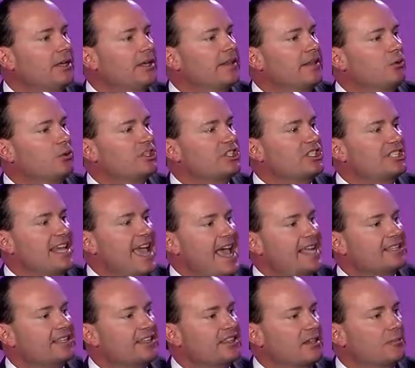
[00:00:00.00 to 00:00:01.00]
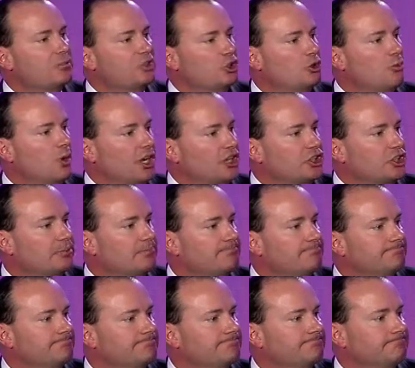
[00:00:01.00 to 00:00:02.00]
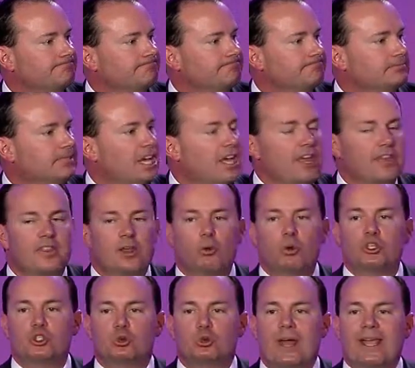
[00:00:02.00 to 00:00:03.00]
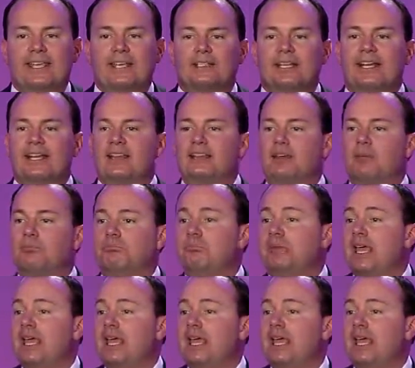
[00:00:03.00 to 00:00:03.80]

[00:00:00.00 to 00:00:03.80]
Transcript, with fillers: that was taxing them too much, that was regulating them